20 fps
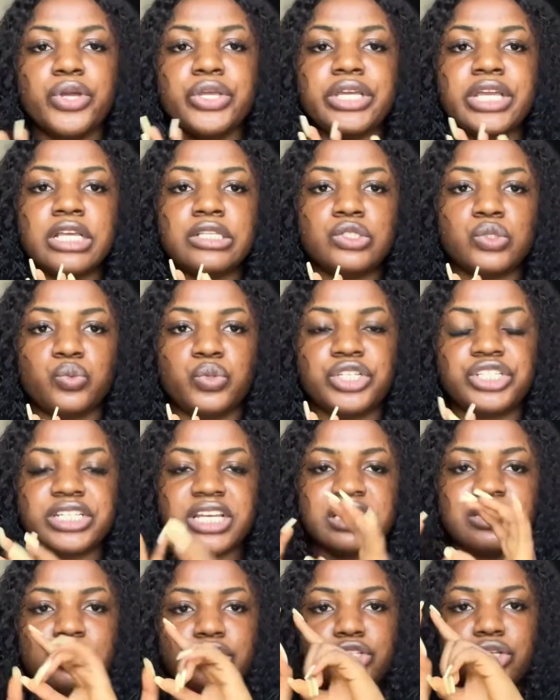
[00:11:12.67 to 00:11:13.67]
you get to
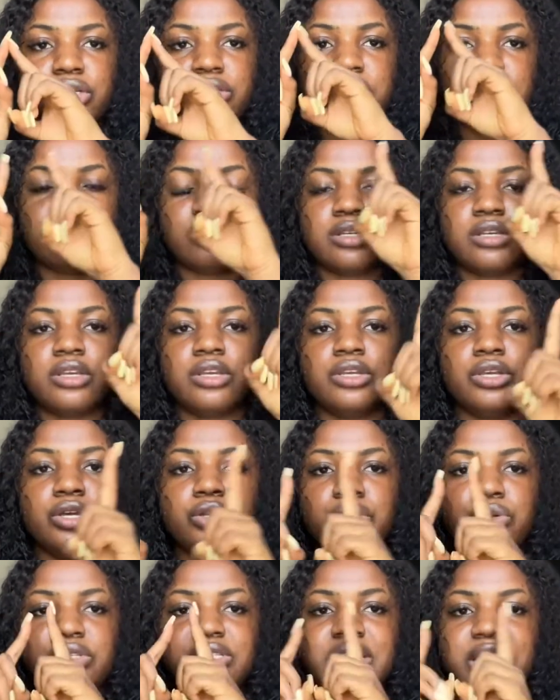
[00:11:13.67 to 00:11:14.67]
WeChat, you just, you
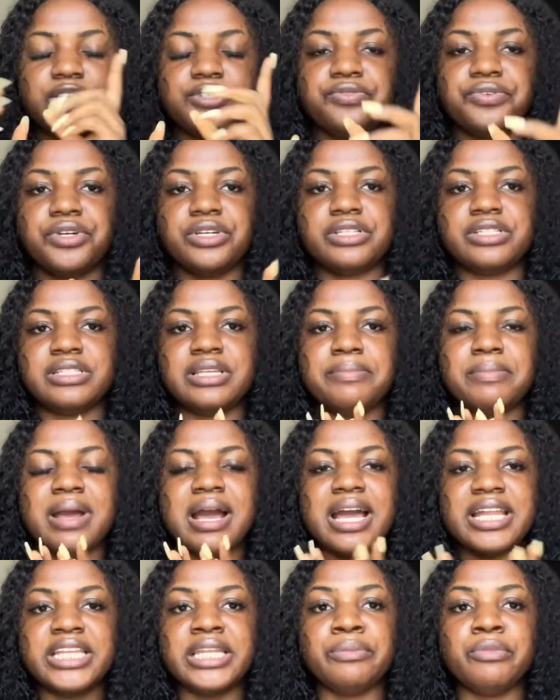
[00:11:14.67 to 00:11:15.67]
know, search for his name,
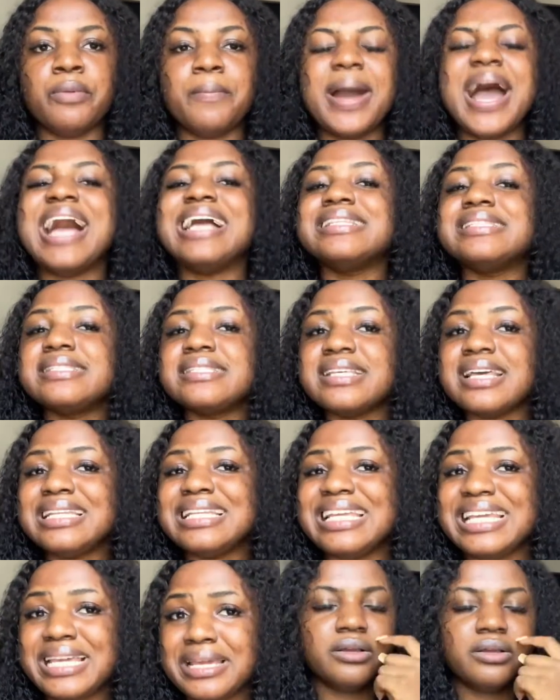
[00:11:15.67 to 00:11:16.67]
add him up, and tell
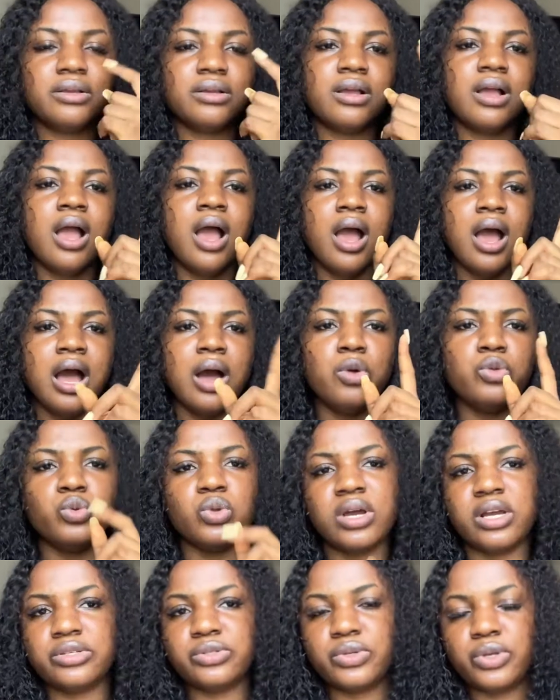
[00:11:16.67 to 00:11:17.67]
him, I want to
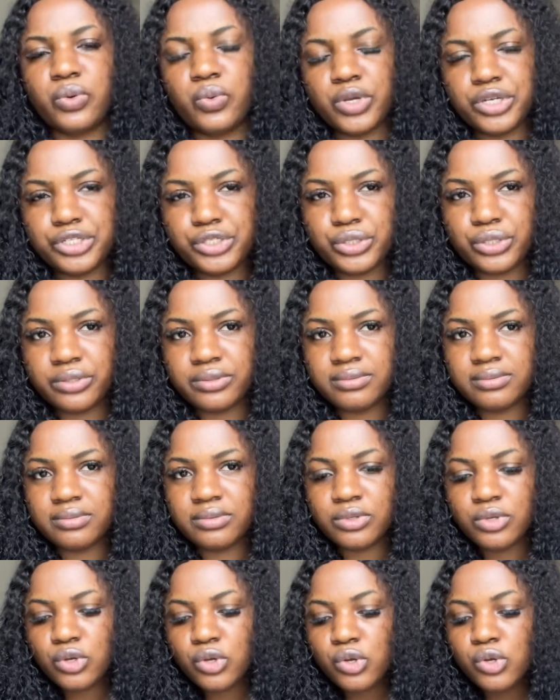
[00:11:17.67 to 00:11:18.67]
ask you a question.
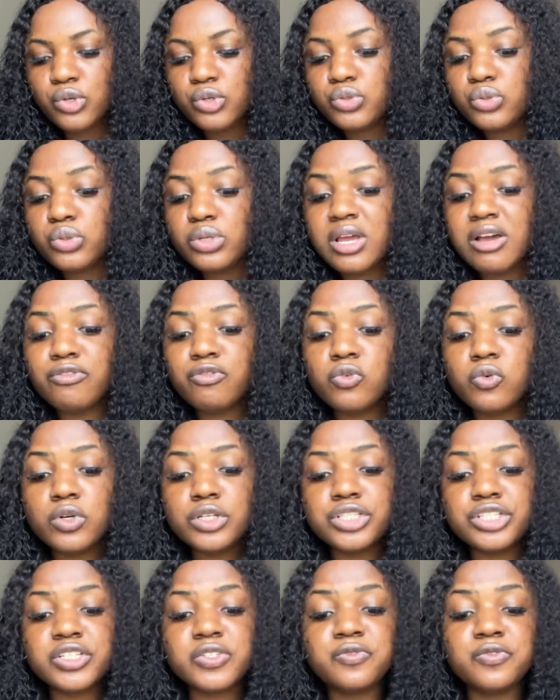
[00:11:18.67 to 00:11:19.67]
So you have
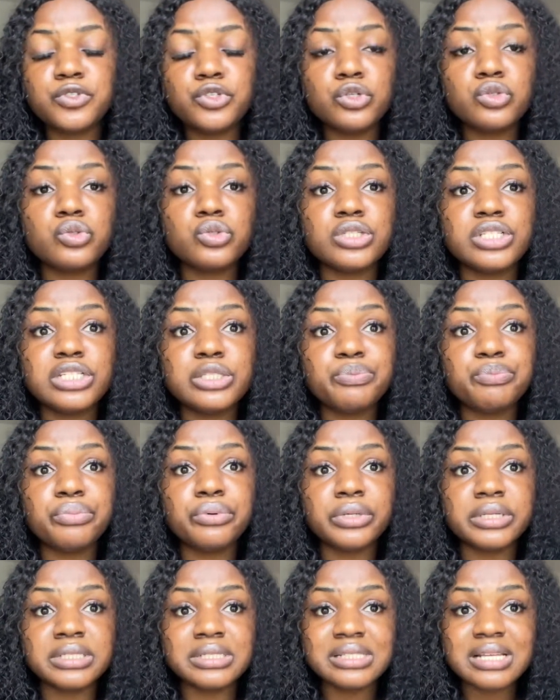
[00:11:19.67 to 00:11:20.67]
watched this video to this
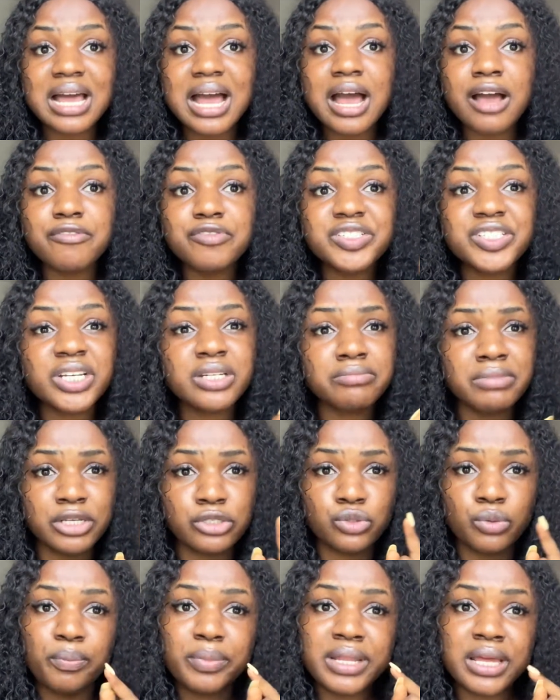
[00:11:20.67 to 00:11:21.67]
point. I've shared my
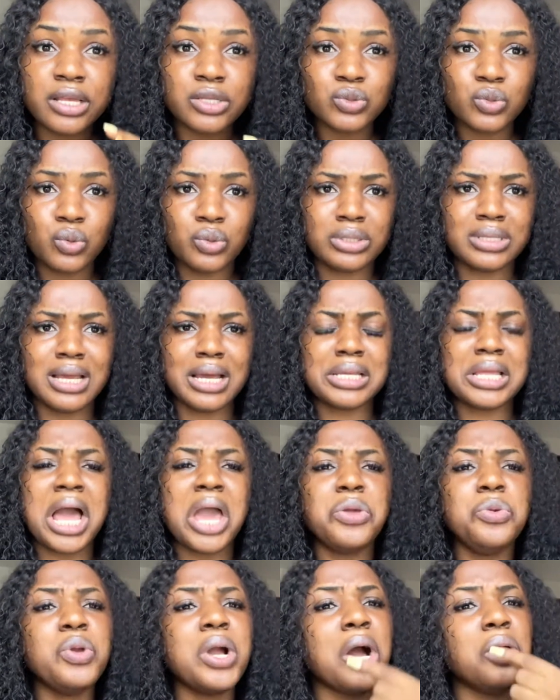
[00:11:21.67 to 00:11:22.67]
supplier's contact and
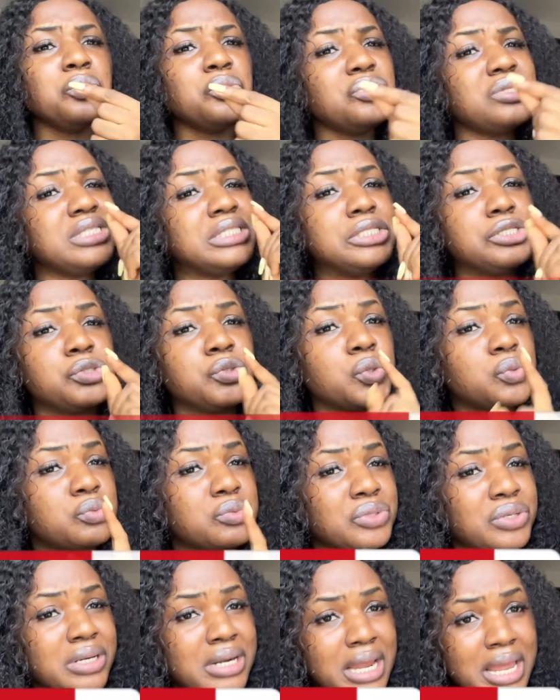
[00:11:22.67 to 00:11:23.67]
you cannot still
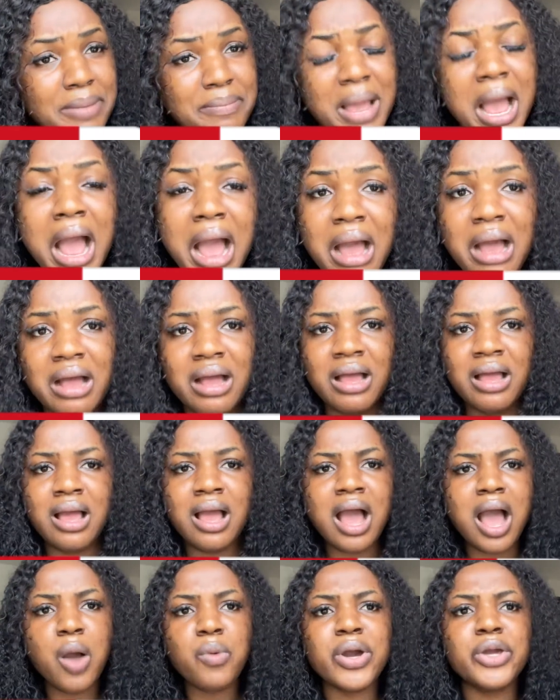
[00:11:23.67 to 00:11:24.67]
subscribe.
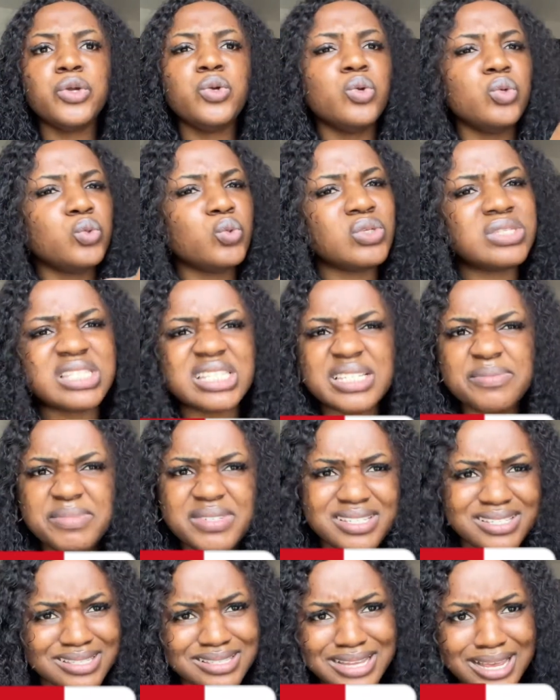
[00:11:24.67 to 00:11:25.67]
How are you going to sleep
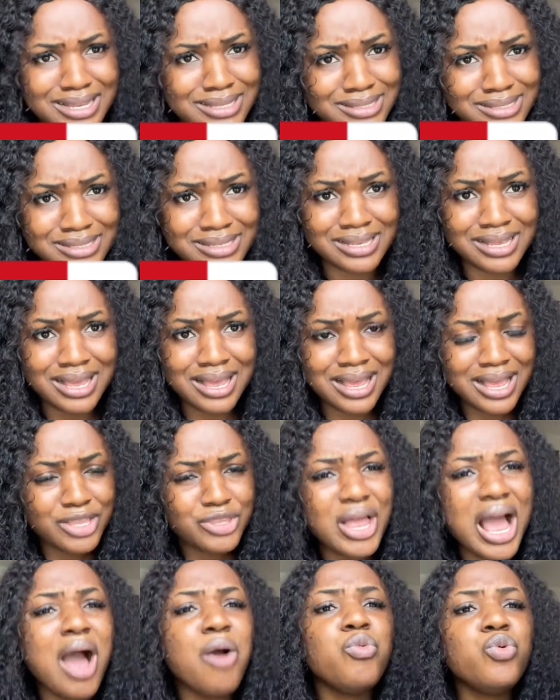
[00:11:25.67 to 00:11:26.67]
this night?
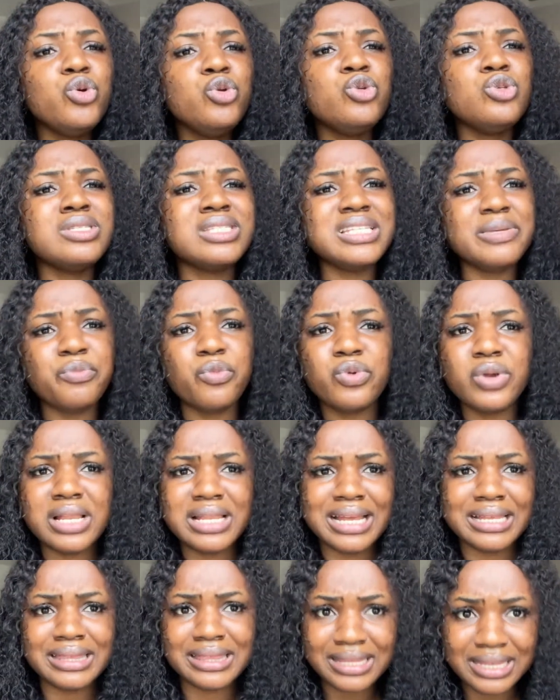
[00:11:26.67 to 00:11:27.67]
How will you sleep well
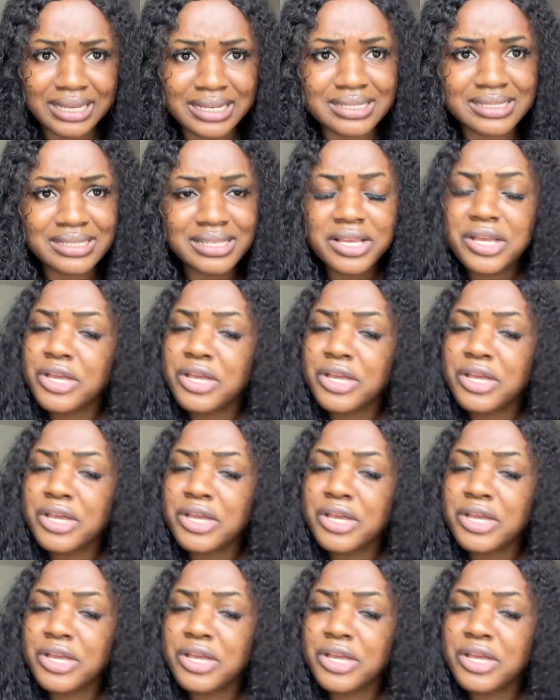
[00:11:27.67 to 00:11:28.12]
at night?